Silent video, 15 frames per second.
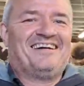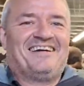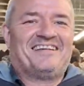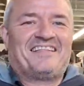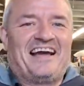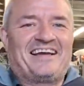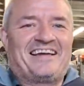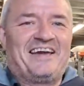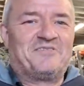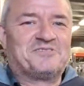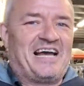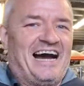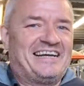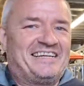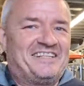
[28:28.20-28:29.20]
That girl's
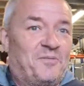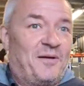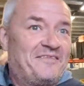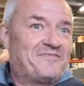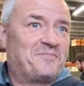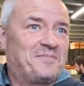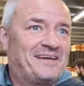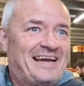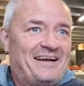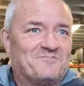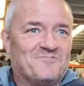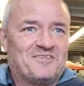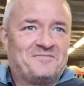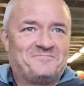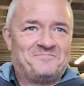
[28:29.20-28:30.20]
hiding away from the
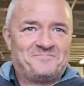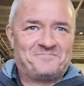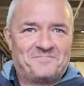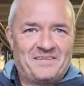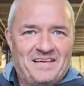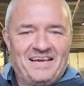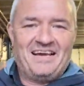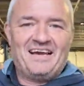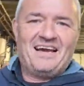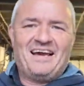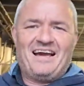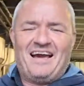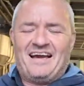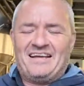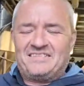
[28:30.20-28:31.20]
camera.
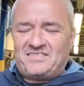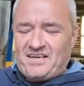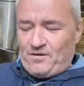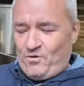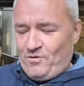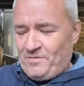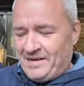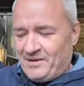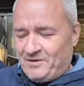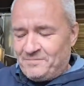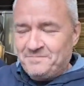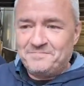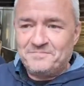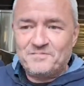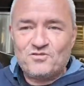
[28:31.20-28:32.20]
And,
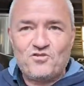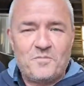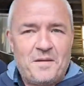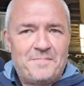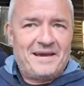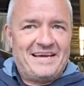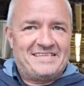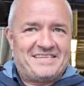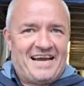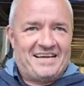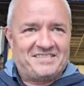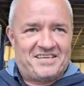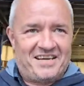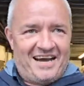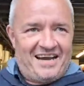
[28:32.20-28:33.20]
Crummy Beard's
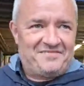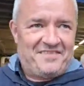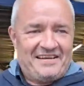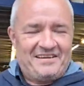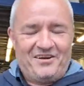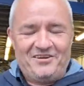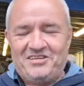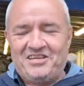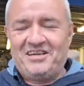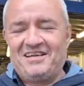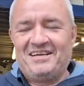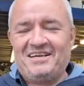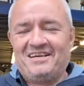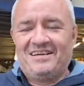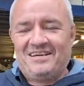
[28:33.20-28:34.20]
outside, thank God.
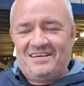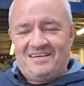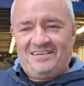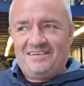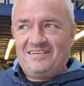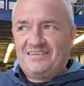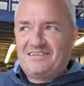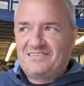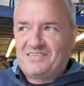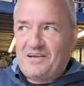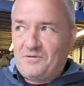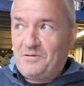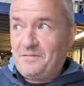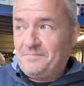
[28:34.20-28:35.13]
So.